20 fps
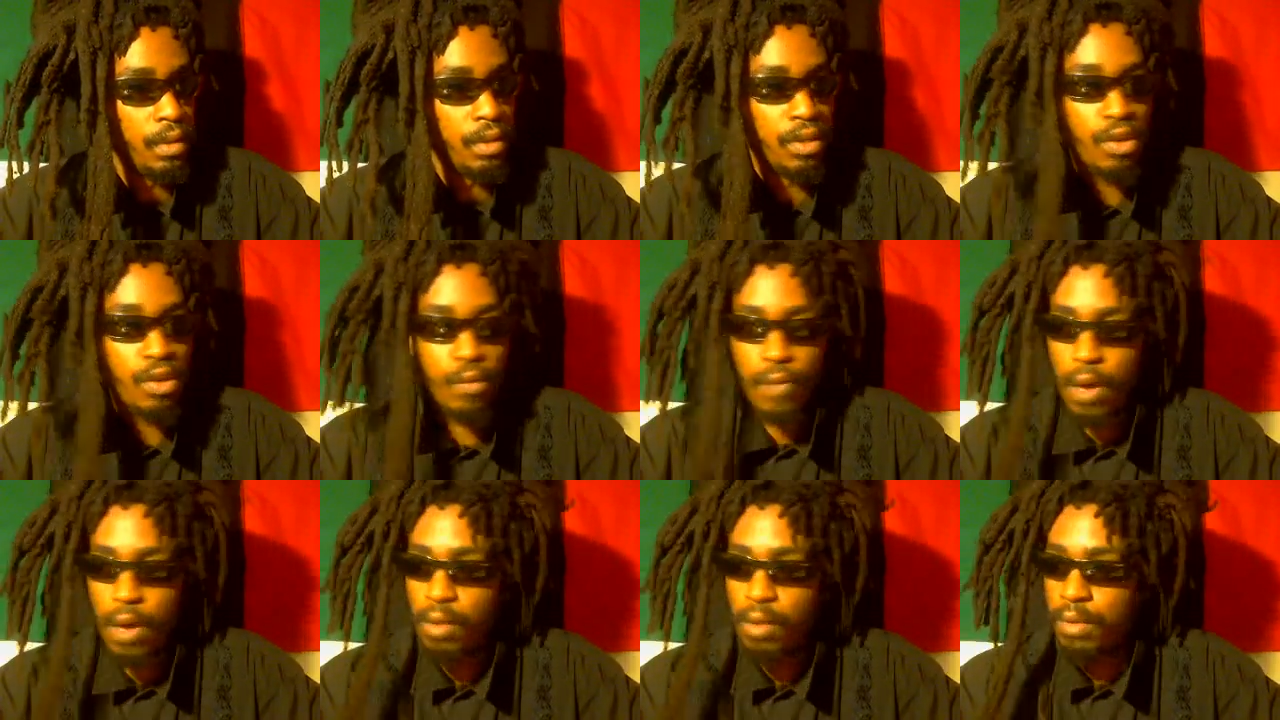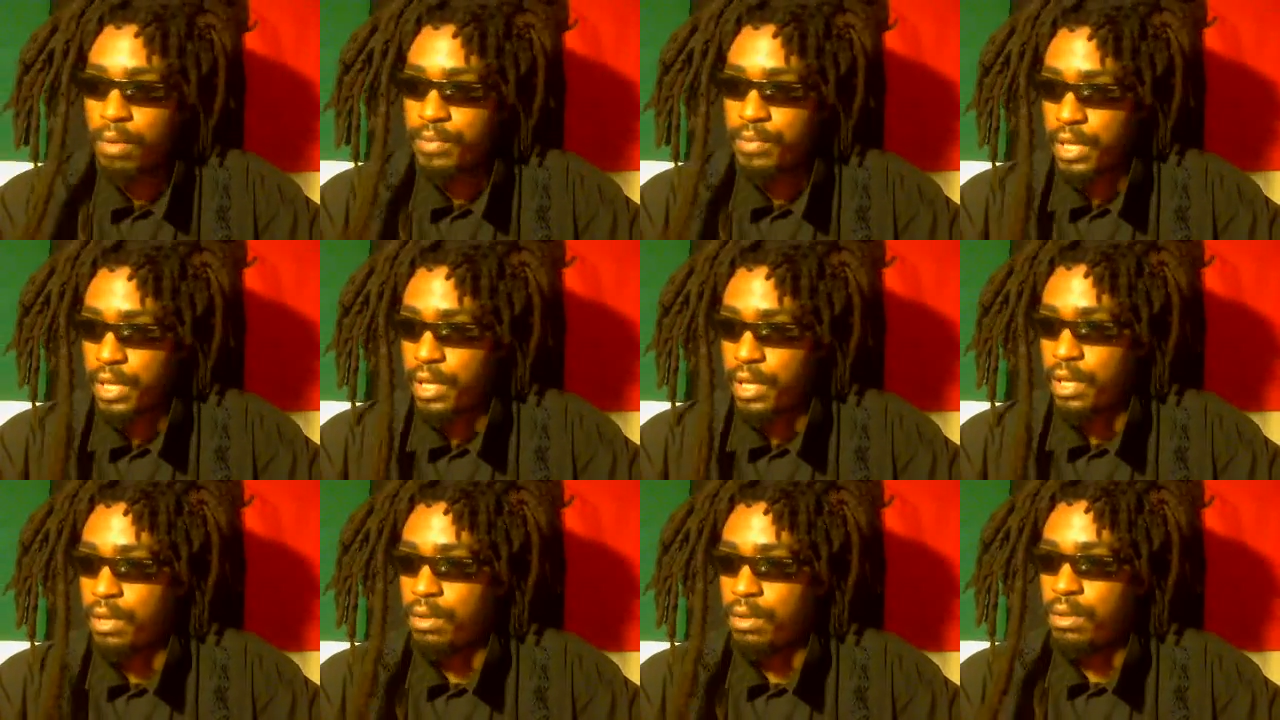Do you follow what I'm
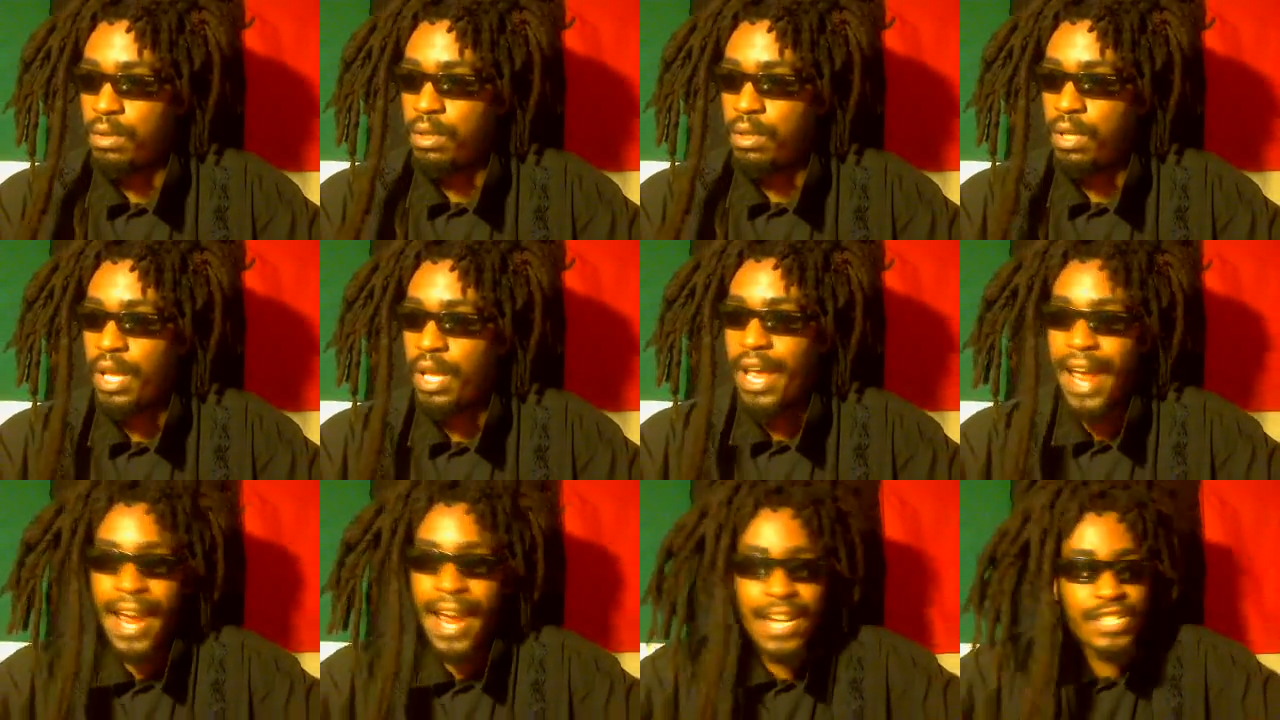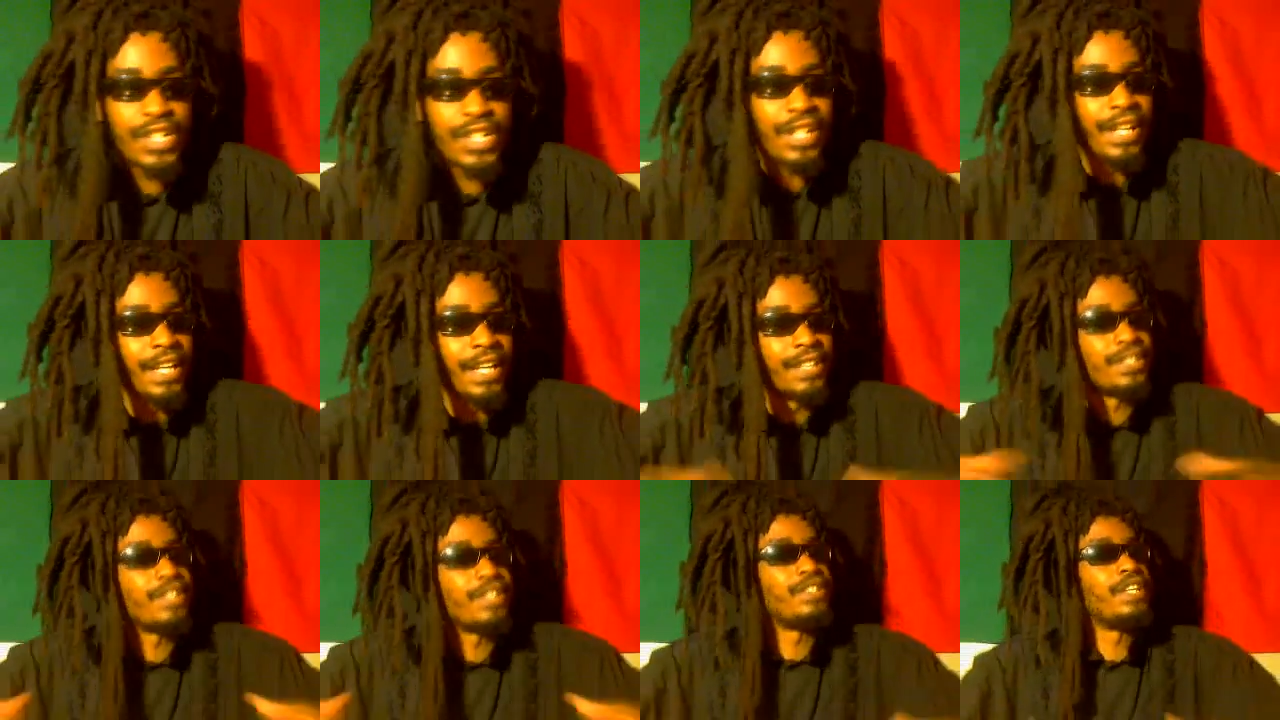saying? Ancient
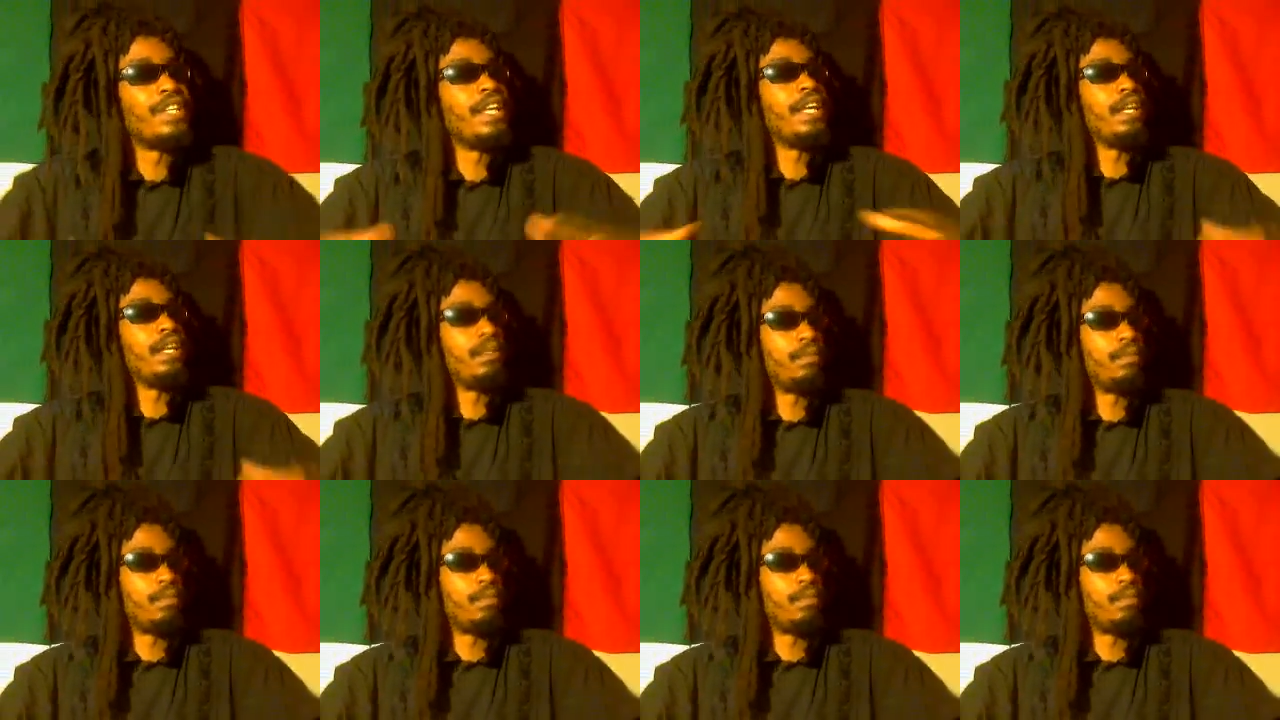entity.